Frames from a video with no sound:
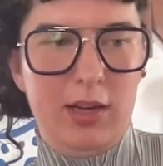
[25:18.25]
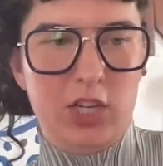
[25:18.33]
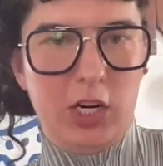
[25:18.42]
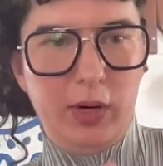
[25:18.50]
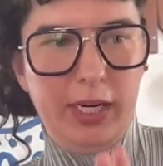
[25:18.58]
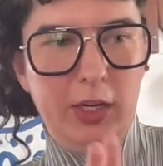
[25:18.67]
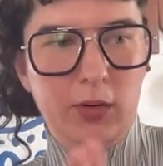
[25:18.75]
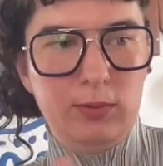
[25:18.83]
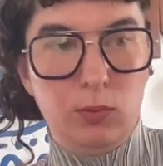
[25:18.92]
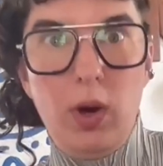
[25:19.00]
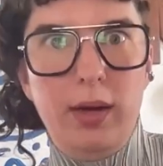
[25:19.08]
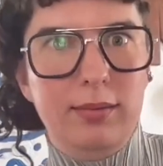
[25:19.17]

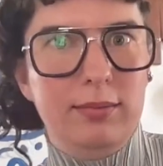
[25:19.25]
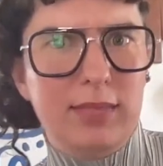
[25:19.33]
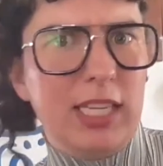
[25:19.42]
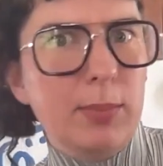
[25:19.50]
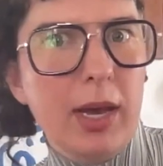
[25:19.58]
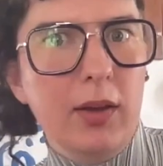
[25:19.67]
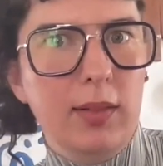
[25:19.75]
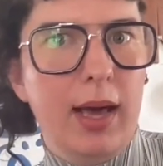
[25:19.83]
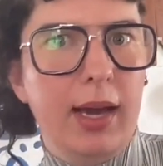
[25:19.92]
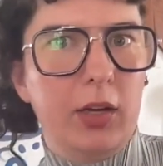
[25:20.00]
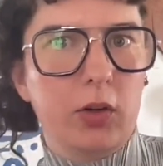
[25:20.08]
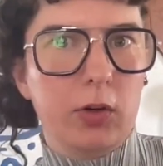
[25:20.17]
generating one email
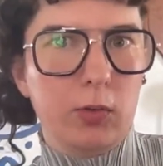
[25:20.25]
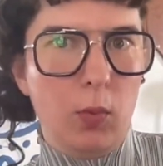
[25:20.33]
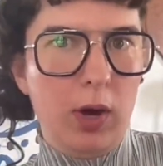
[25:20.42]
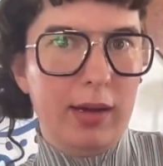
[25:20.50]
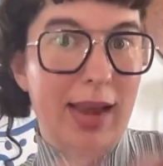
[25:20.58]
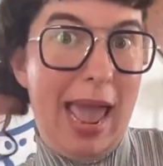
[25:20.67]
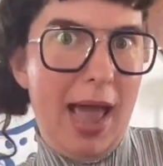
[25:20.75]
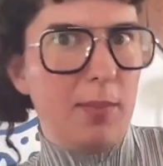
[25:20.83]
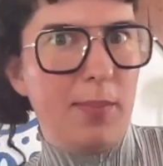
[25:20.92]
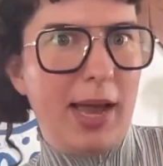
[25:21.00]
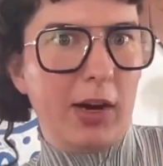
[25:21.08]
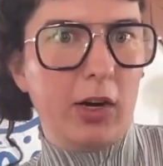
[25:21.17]
line or one ad
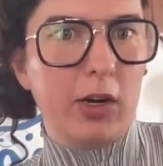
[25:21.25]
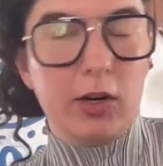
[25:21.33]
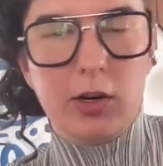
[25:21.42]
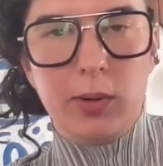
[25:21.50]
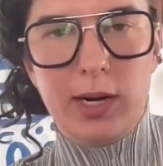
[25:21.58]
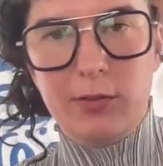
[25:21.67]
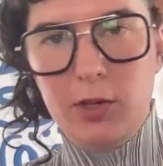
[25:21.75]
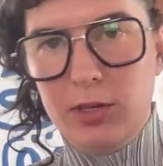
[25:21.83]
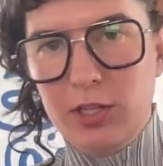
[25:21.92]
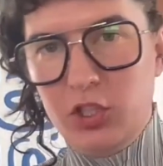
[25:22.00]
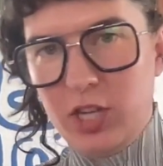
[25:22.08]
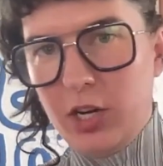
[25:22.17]
banner or whatever, you
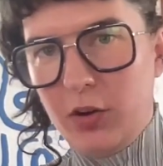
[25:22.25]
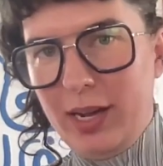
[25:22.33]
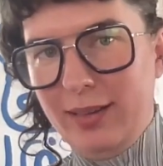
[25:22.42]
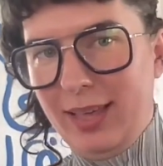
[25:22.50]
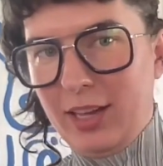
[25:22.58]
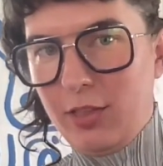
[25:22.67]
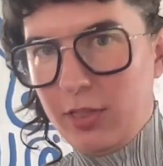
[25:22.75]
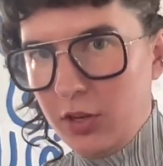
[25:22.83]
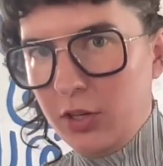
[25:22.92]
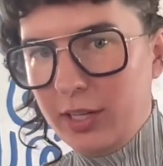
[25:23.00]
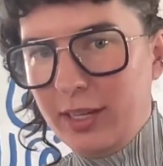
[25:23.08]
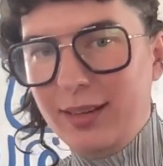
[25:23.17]
can generate like
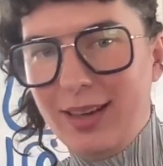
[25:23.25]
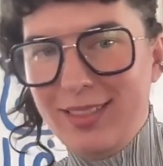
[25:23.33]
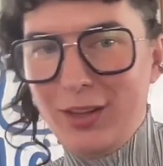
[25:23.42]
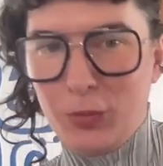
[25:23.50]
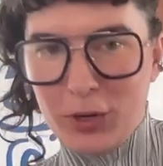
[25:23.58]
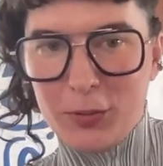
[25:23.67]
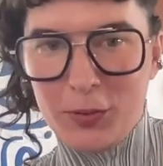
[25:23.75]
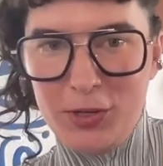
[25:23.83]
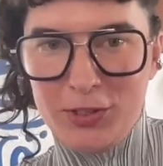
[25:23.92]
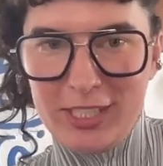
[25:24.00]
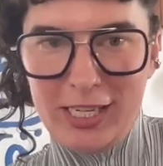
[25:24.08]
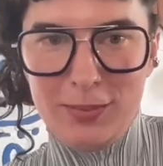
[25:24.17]
30 and then work with
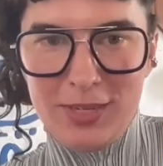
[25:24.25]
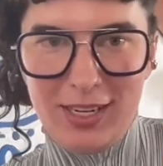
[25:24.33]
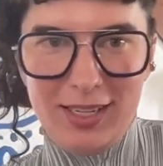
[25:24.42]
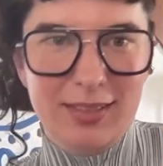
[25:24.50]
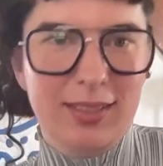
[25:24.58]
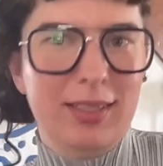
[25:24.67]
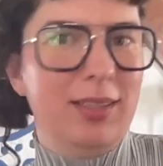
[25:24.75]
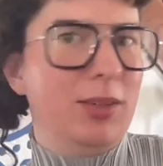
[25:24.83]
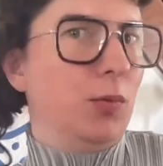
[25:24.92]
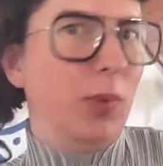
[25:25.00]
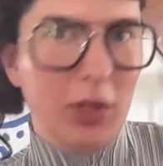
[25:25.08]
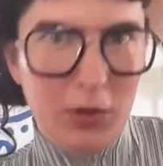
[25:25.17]
your team to
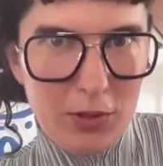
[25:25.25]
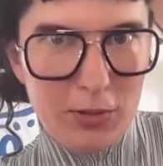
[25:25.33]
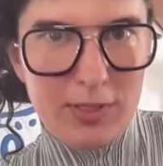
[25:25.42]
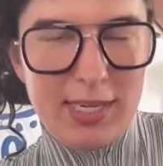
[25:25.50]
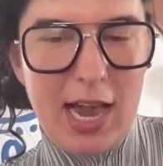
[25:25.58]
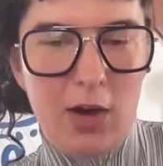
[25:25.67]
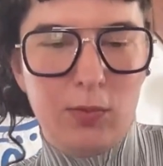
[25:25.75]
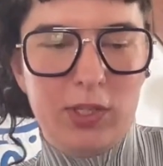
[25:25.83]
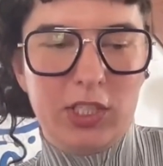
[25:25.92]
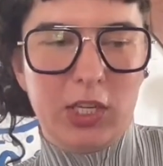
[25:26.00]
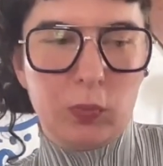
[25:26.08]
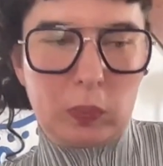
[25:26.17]
whittle those down,
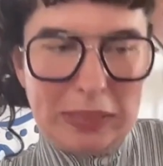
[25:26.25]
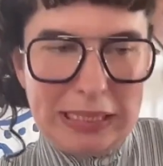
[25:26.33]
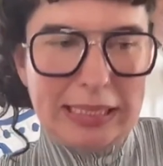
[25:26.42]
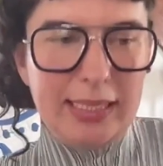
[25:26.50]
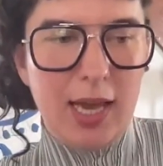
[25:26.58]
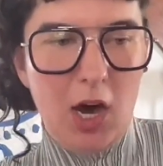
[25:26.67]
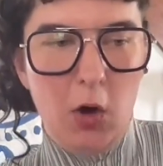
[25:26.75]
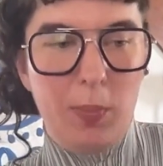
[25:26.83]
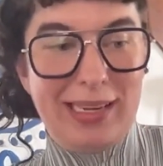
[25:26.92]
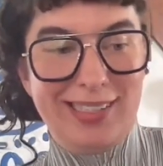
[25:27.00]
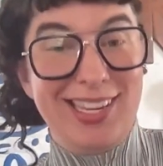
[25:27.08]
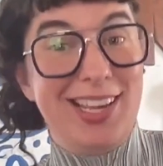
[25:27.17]
which can really help
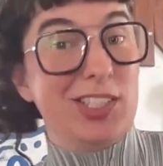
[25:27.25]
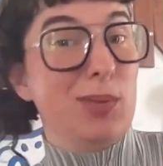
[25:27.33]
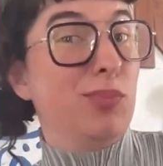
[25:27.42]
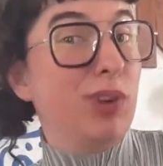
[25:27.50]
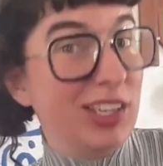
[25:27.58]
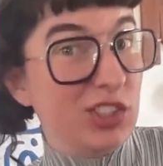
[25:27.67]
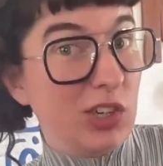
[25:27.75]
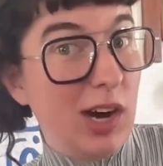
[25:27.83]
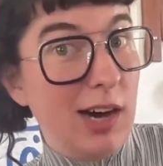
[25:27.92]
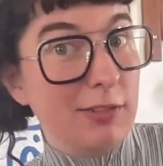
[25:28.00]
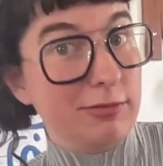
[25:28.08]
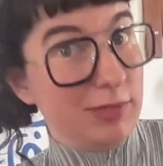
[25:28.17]
and take some pressure
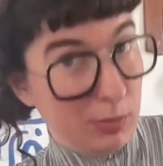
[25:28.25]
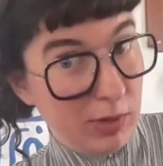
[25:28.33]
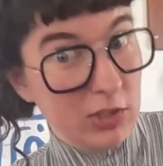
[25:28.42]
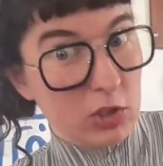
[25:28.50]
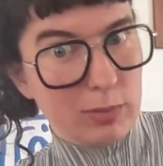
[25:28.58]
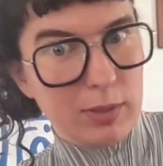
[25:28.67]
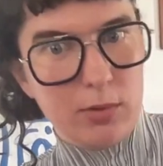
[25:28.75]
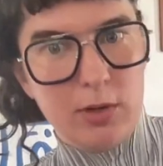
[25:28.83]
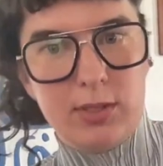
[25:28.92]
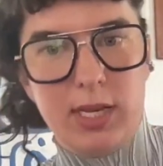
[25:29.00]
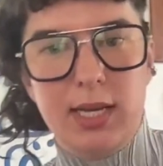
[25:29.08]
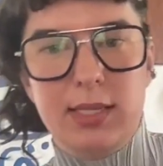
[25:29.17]
off the brainstorming
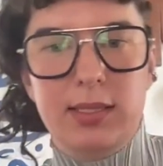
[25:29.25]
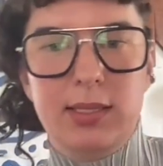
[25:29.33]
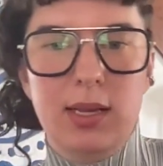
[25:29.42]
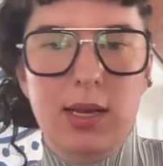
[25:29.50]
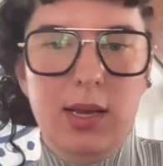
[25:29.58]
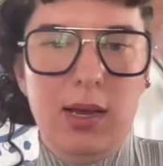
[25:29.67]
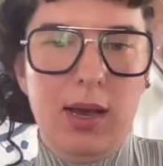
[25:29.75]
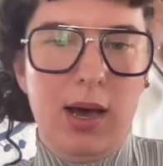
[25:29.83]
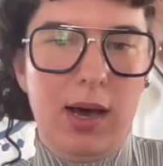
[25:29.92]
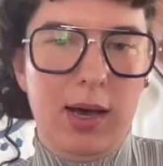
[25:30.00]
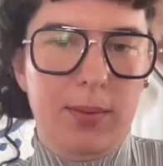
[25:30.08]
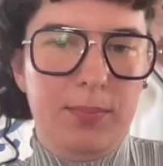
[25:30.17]
process.
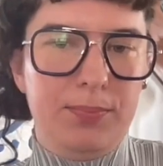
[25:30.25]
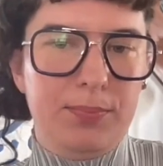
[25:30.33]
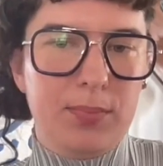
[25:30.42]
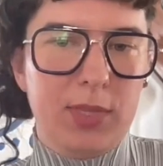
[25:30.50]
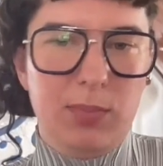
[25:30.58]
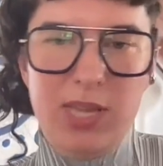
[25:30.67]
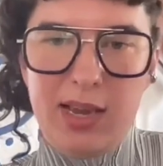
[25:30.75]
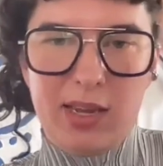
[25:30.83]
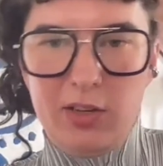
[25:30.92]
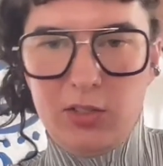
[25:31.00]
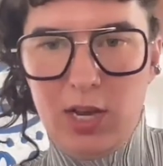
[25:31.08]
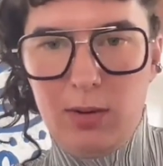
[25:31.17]
But yeah, it
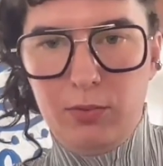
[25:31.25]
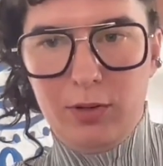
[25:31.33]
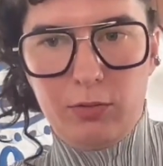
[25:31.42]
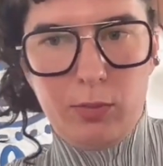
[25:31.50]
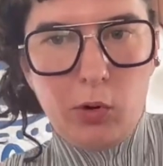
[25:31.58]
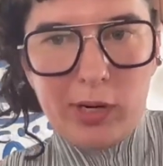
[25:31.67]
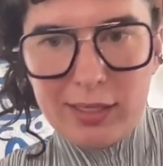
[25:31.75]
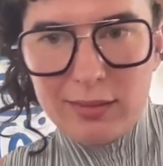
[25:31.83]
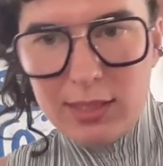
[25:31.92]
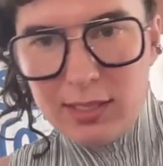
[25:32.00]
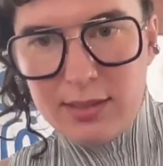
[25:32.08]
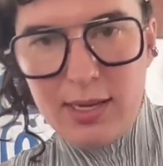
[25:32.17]
can also help with reporting
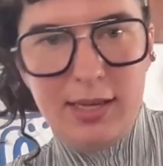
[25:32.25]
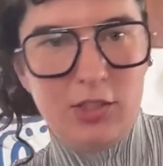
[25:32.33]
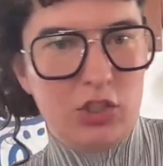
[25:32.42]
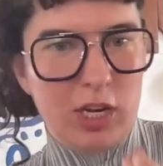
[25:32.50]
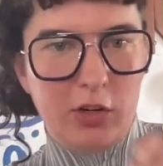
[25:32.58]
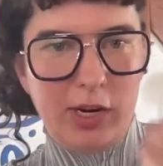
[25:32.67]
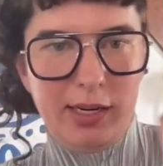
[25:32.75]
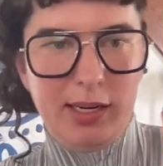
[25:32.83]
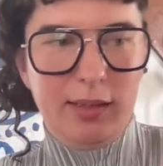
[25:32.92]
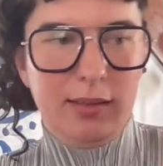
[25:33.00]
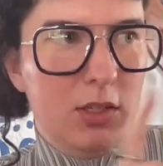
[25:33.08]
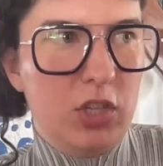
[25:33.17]
insights, generating